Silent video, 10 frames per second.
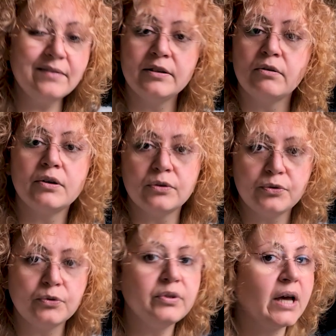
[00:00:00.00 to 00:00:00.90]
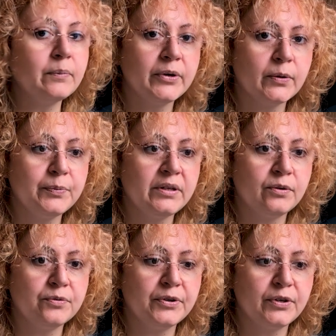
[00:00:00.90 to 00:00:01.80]
Even though I don't do the LBRP
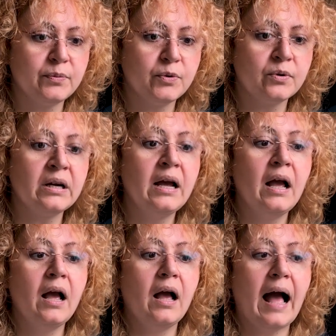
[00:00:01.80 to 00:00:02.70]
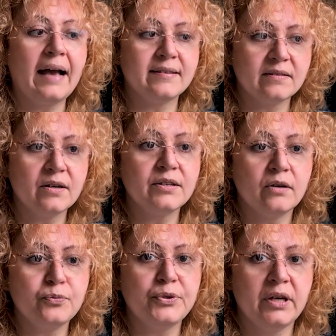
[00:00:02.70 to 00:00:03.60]
that often anymore, I started
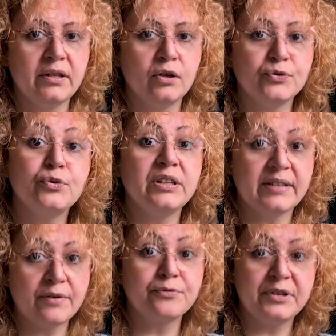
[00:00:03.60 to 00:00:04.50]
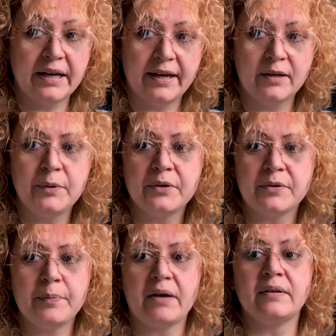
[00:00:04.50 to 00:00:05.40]
off with the idea of doing it every day because
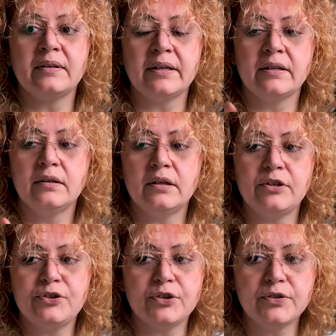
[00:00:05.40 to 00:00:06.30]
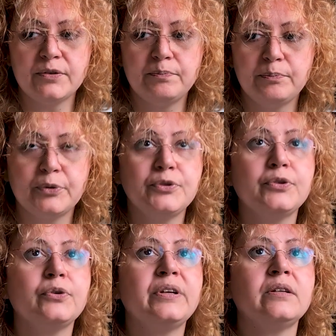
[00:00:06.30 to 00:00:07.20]
apparently it just
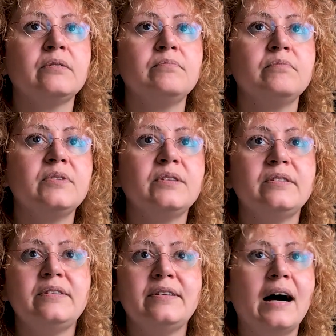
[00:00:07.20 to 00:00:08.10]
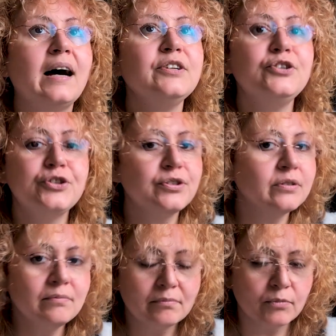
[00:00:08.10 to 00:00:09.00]
puts you in
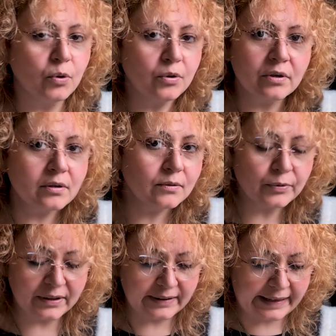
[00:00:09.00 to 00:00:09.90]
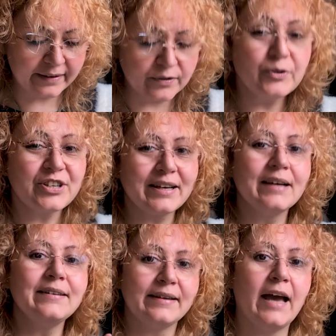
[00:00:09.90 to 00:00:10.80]
touch more with things, which I
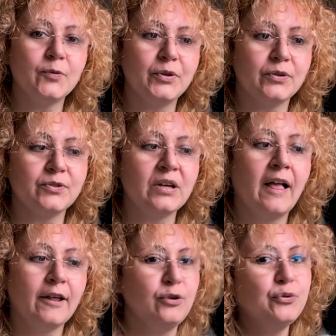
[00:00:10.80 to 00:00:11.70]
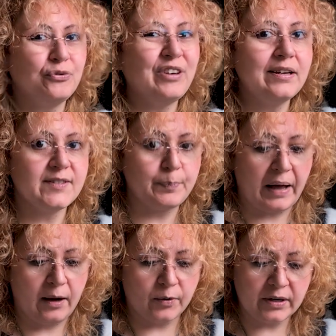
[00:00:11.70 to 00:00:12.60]
kind of get because you feel its
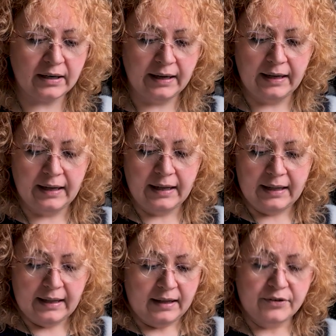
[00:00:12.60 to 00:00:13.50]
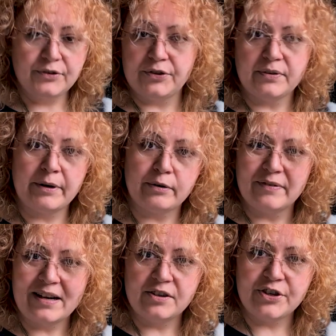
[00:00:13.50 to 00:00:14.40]
power. It's just a matter
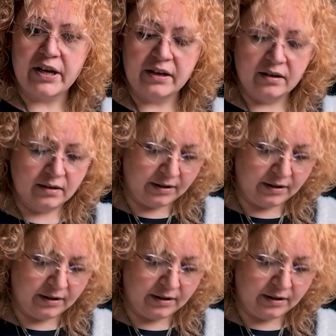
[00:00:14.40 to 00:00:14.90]
of energy, eh?